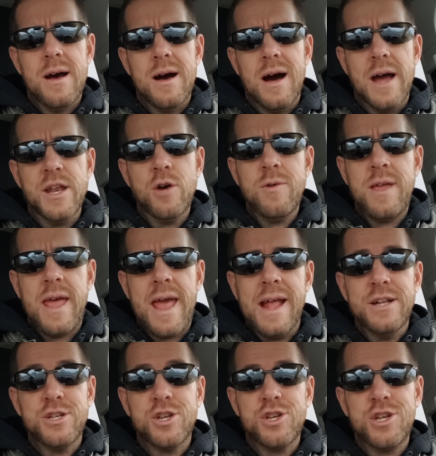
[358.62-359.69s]
I know he
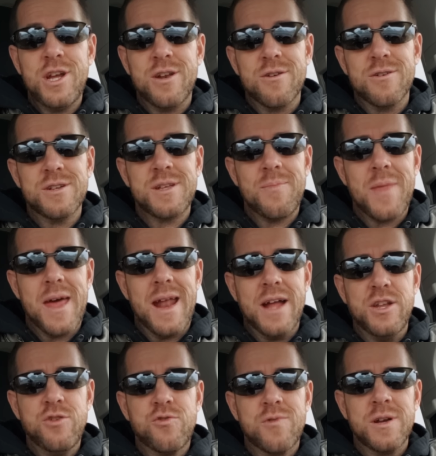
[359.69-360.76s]
hates cheaters, and
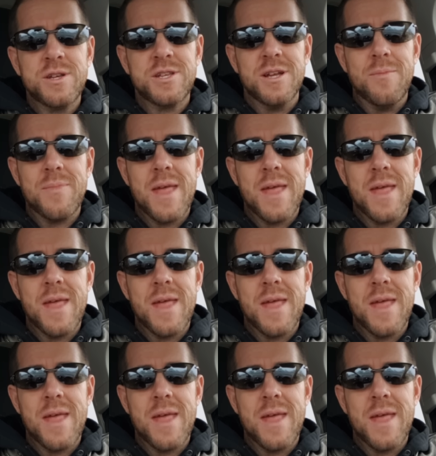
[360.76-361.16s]
I do trust him,